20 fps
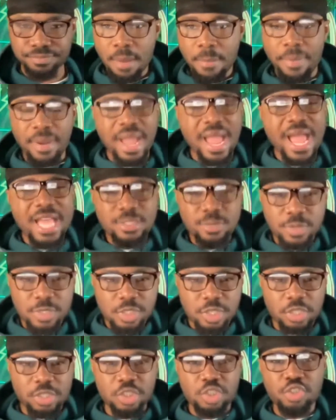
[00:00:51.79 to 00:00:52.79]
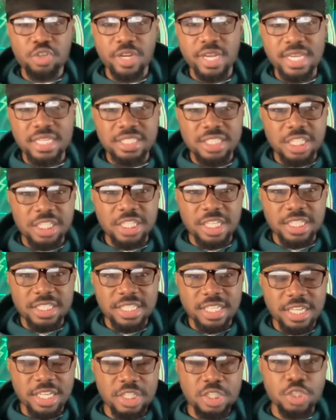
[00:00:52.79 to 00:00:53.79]
But as we start to transition
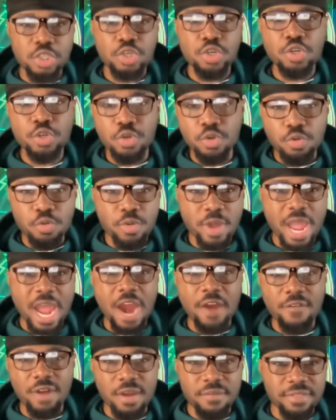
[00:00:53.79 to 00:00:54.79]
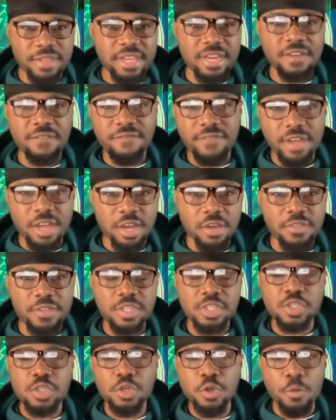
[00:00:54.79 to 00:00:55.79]
into this new era of the NFL,
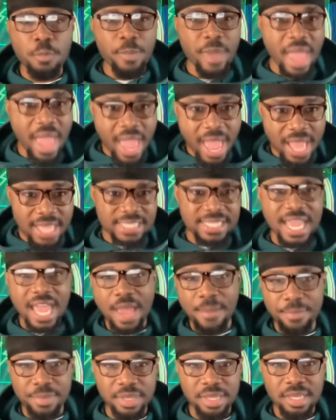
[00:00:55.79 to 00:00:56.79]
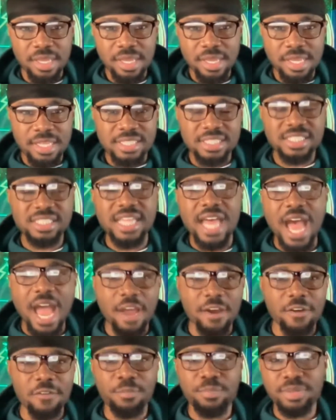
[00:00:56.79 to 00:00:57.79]
this new pass-happy
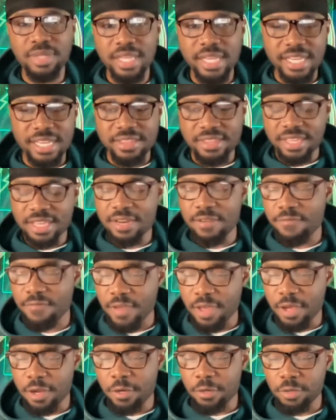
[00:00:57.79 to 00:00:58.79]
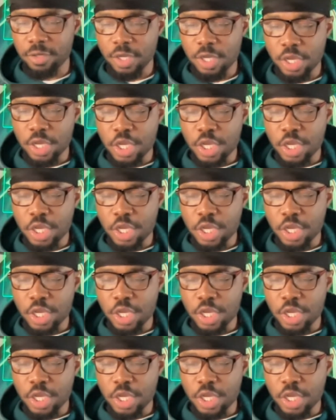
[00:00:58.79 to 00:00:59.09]
style of play in the NFL,